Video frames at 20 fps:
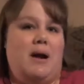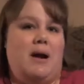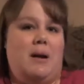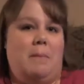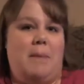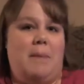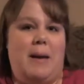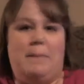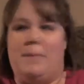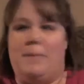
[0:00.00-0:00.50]
on a
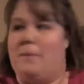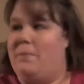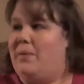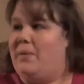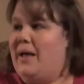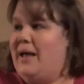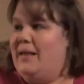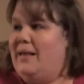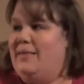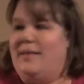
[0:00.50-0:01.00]
paper
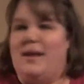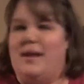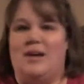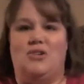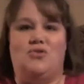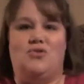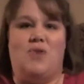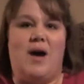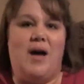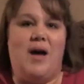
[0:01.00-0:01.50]
plate and let it
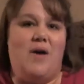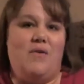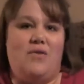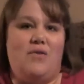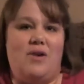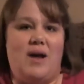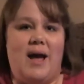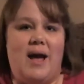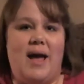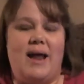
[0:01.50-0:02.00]
dry
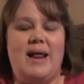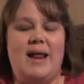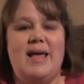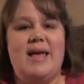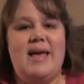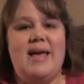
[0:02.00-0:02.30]
overnight.